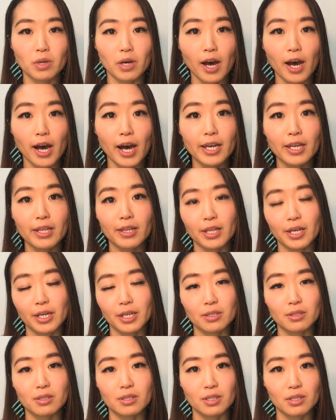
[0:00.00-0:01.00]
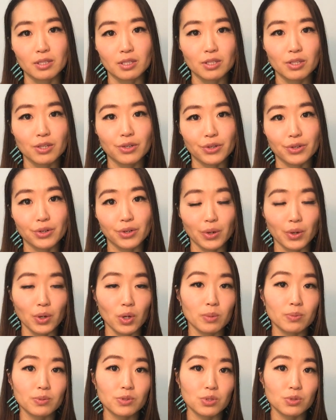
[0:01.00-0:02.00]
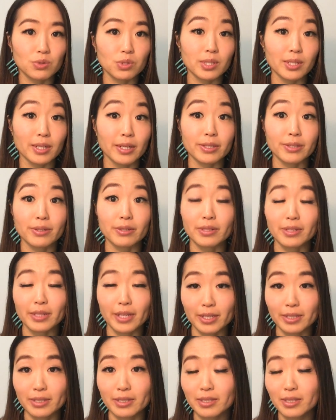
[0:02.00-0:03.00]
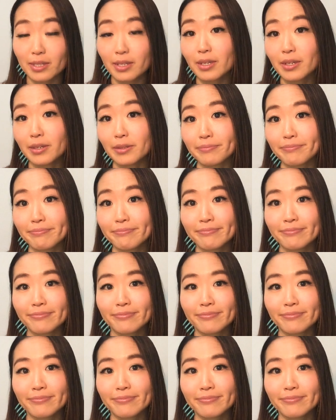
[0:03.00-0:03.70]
highlight the year of 2019.